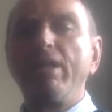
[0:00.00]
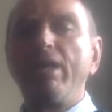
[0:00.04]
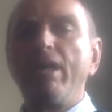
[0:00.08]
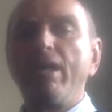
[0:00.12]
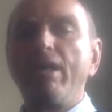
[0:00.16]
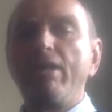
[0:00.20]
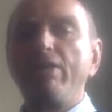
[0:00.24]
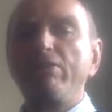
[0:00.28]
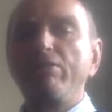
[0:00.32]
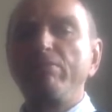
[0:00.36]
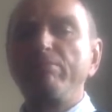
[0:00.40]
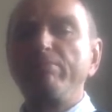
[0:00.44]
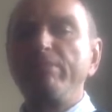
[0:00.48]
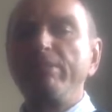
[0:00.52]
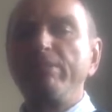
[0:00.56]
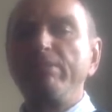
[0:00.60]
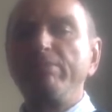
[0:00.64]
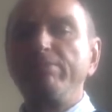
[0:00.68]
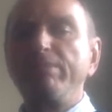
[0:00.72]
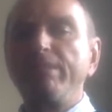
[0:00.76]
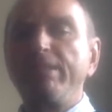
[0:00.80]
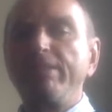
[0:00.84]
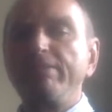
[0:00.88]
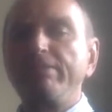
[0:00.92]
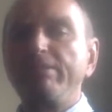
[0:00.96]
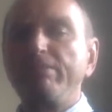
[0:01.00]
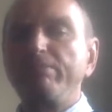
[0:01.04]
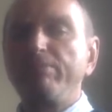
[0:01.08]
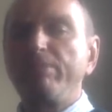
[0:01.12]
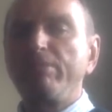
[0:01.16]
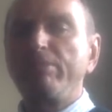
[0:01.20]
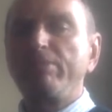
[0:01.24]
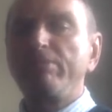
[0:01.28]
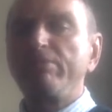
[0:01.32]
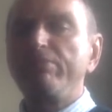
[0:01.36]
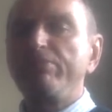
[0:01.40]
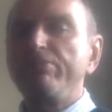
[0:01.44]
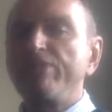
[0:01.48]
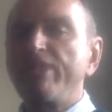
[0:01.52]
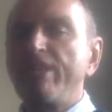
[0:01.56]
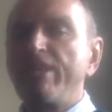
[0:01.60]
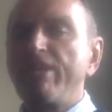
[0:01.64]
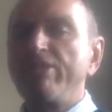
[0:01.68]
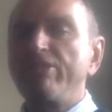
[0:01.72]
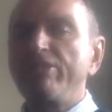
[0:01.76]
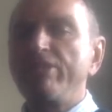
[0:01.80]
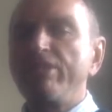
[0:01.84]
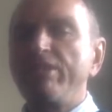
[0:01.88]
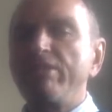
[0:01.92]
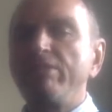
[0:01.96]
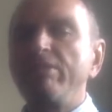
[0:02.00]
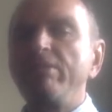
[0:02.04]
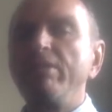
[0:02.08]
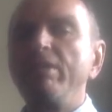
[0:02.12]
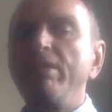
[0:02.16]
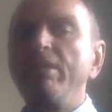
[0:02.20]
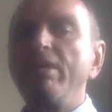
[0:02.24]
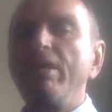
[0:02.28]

a 100ml plastic bottle of shower gel,